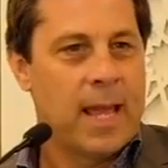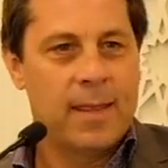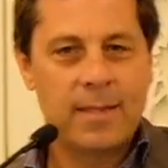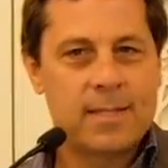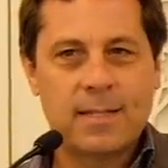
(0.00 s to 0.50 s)

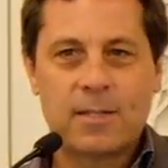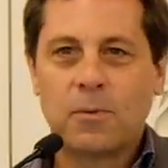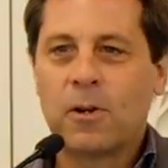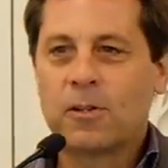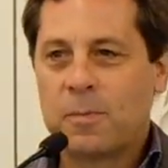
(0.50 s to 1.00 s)
And this is the
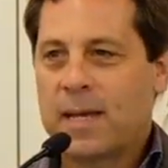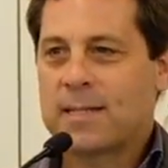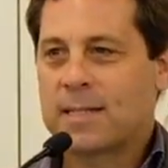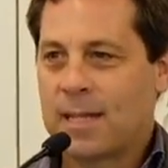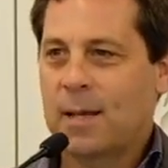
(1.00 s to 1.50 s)
world's
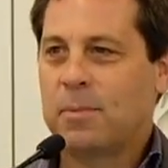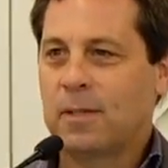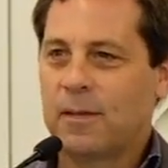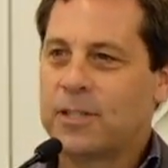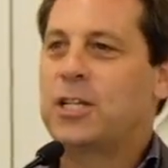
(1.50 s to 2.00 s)
best
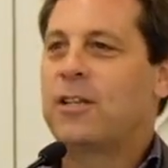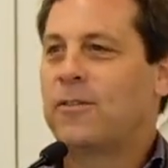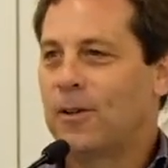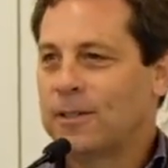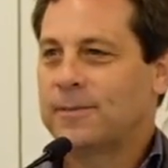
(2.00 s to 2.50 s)
example of a sheath
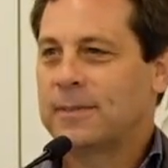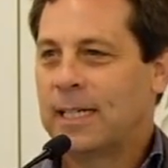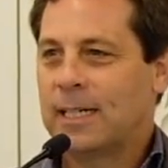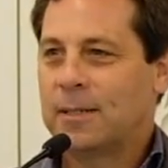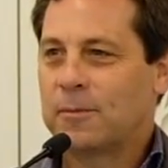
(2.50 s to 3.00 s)
fold,
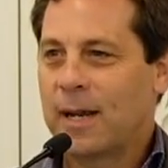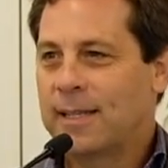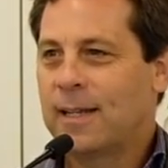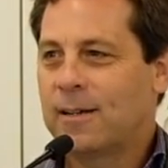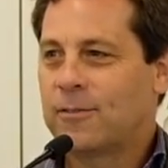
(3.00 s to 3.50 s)

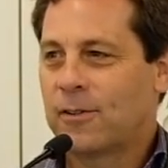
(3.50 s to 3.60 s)
right there